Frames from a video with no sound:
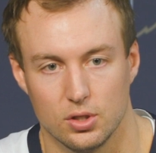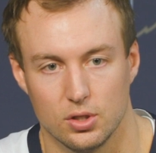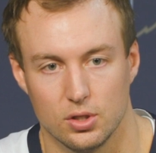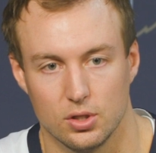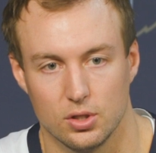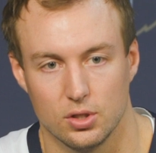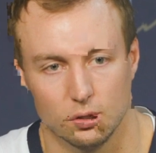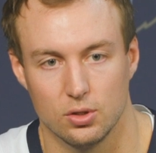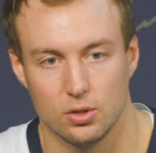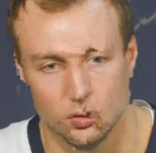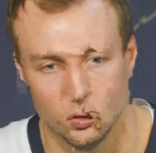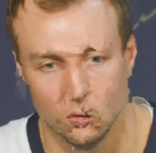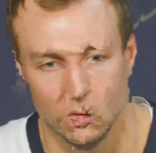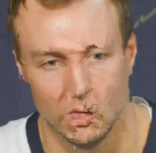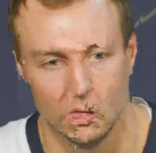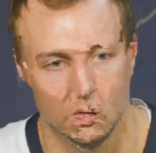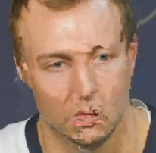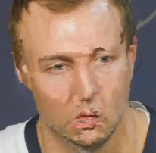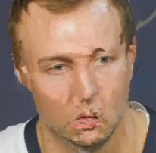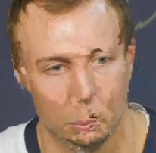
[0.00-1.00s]
You know, show
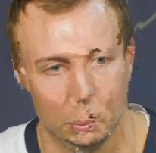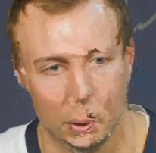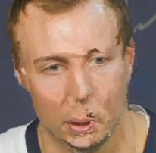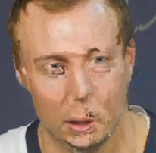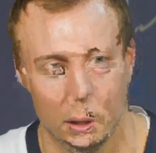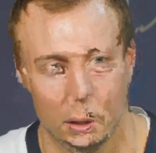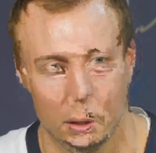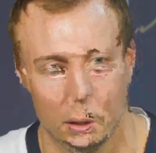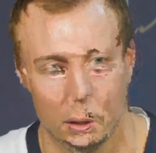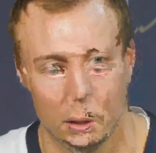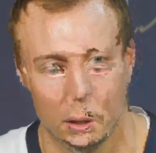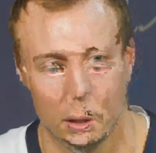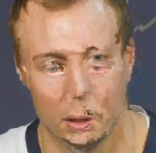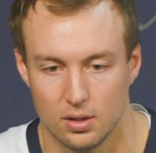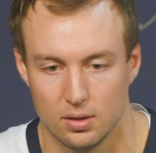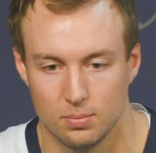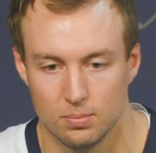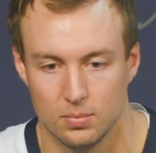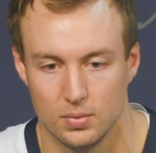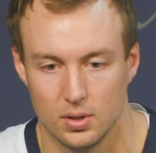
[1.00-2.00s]
that a little bit, and
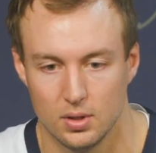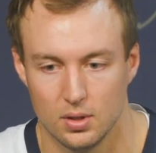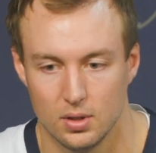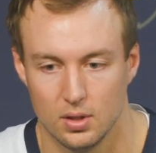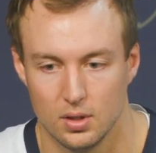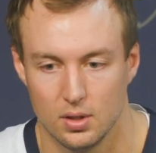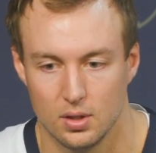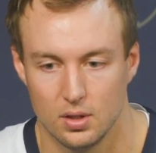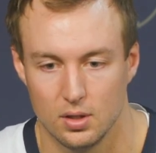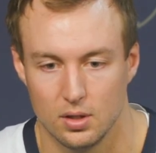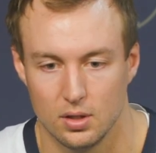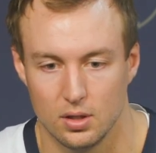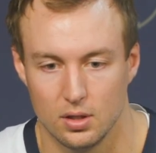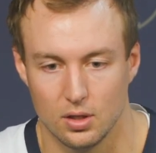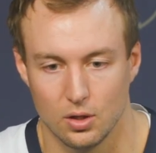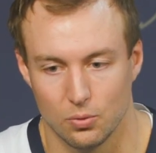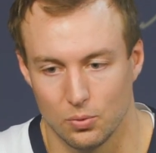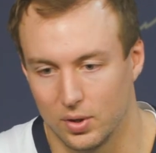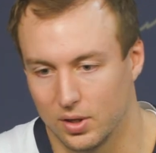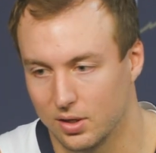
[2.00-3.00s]

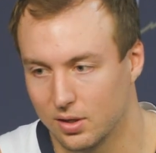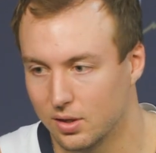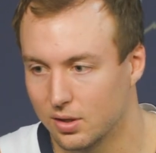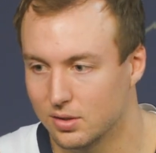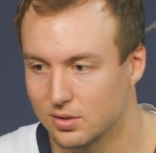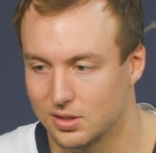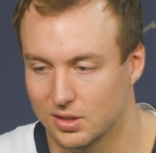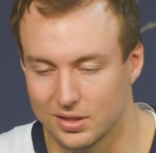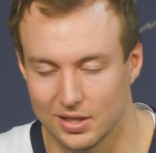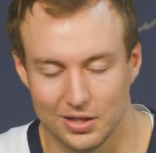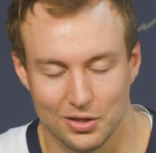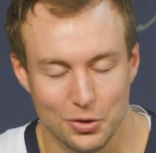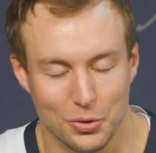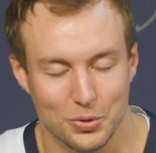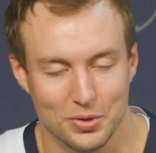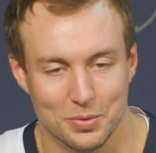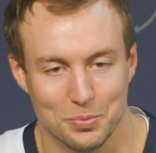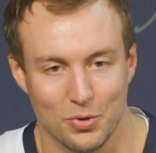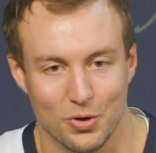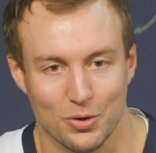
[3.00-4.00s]
you know, ready to get
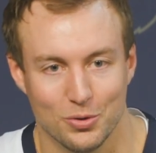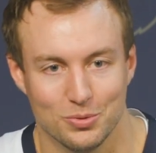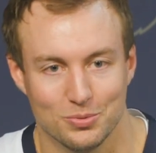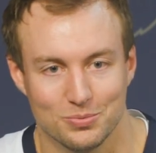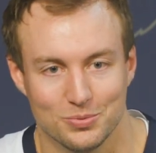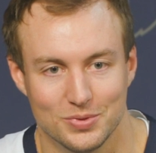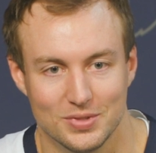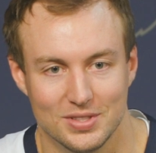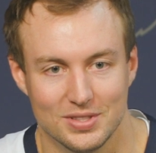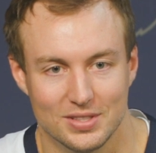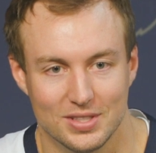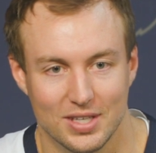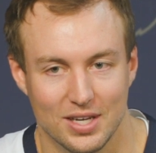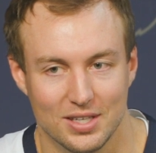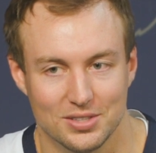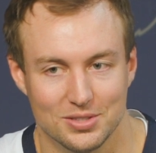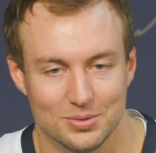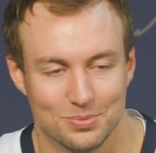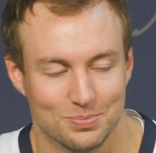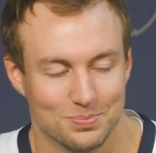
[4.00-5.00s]
going tomorrow with these
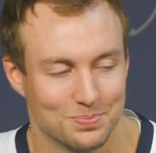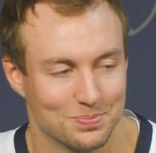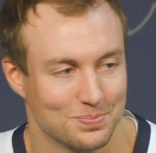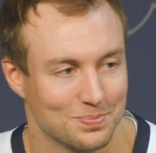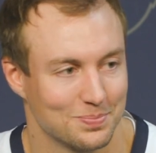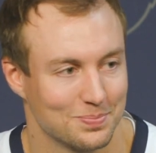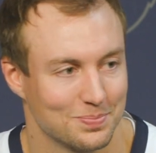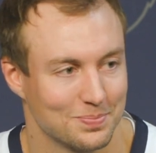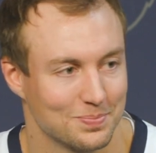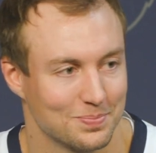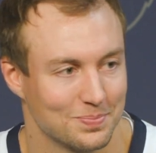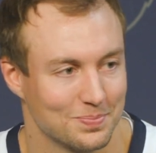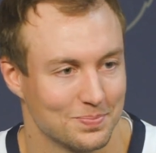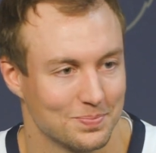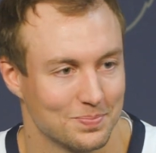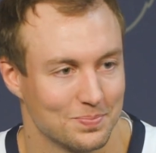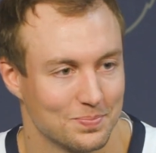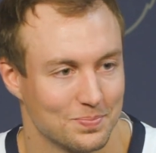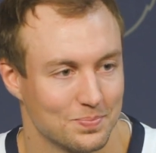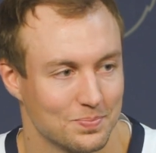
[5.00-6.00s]
guys.
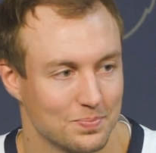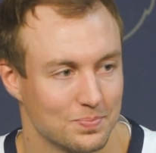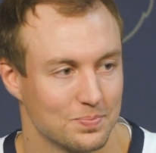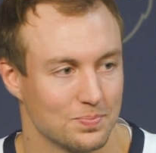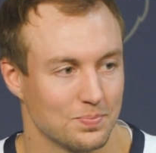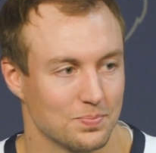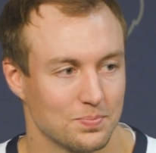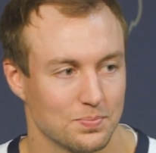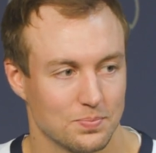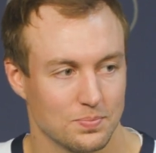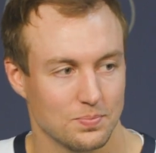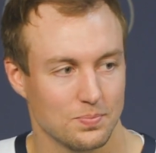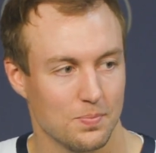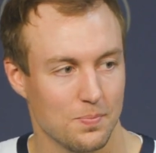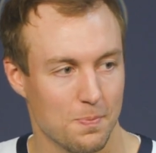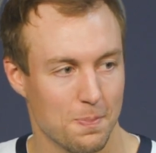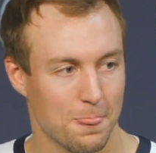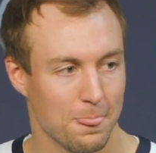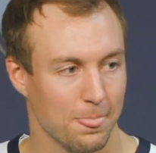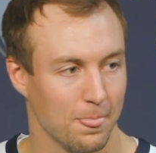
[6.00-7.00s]

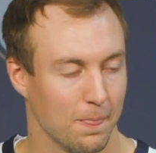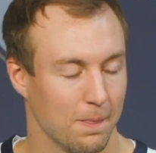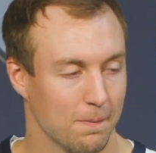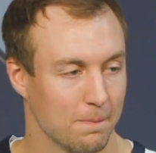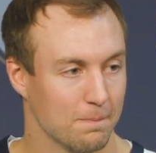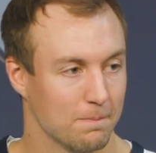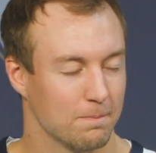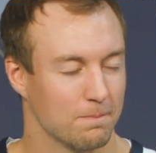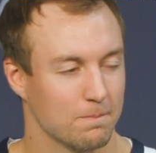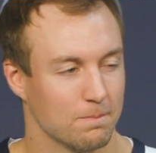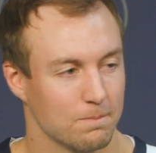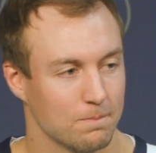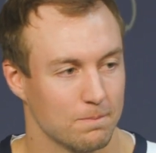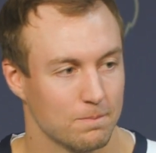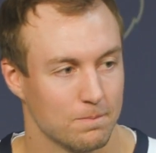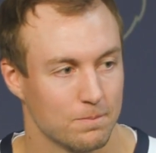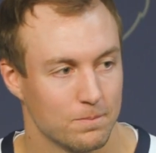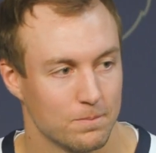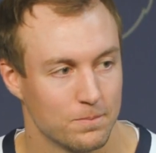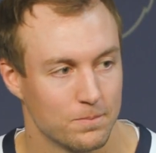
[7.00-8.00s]
Dez was very
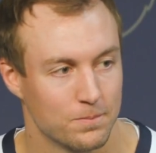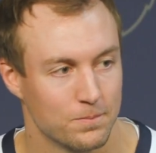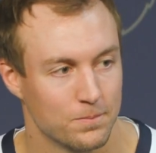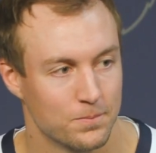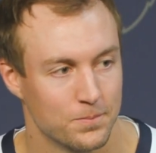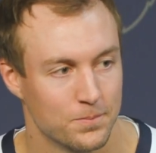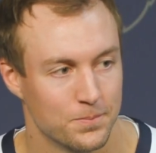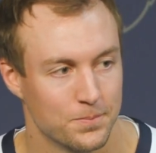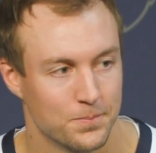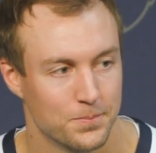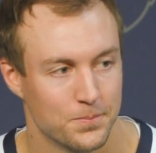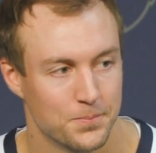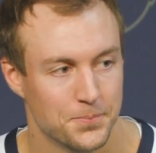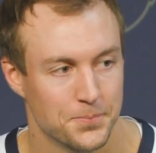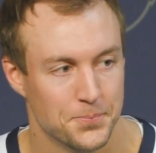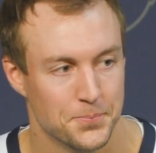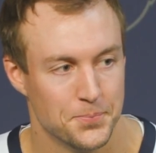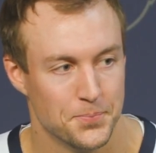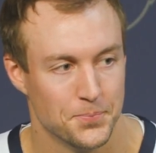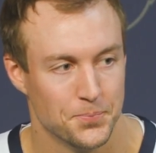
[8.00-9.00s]
competitive last year
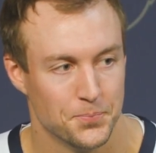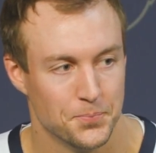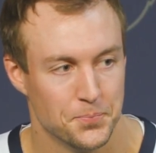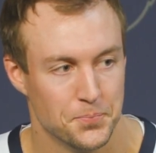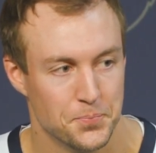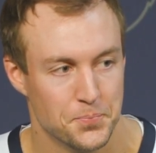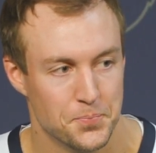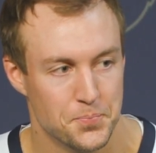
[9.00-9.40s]
in the